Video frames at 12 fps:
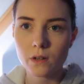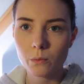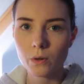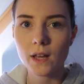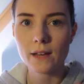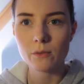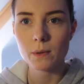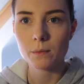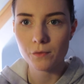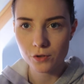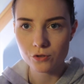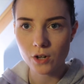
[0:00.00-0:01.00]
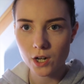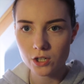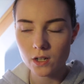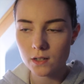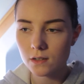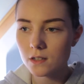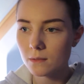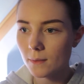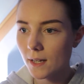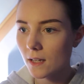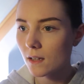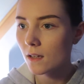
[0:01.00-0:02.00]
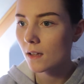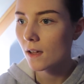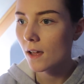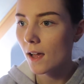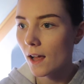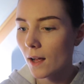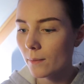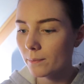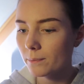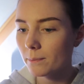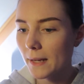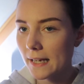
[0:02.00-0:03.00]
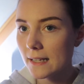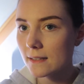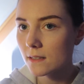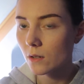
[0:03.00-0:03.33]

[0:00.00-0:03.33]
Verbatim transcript: I want to have a bit more of a structure to my um, base.